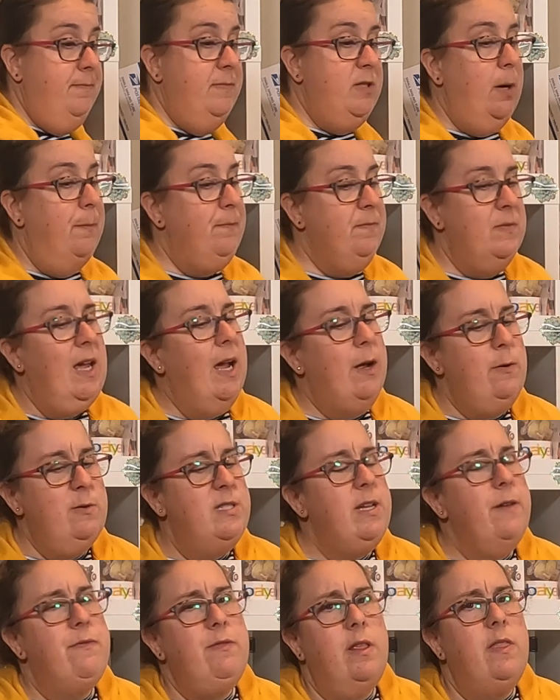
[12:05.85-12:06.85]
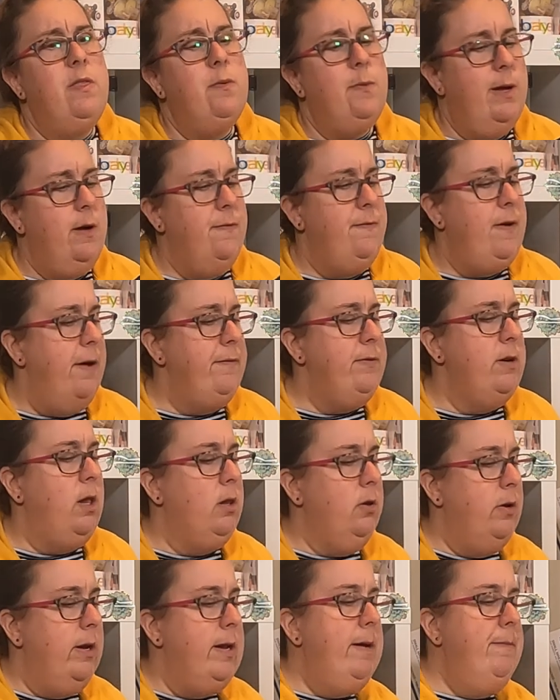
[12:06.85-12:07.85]
So, yeah, it was definitely $3 or
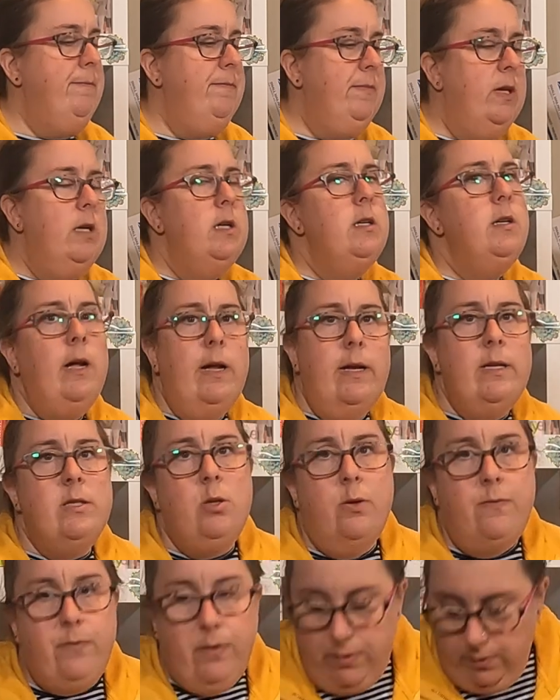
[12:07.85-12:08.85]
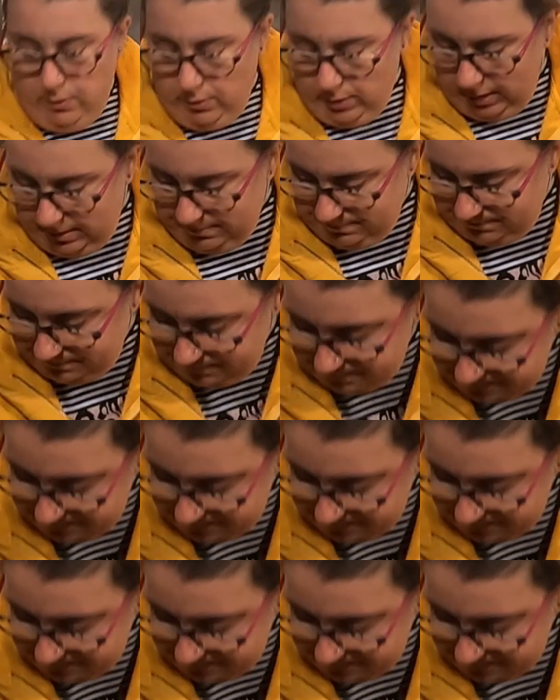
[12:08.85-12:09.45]
$5 day. And it sold for $30.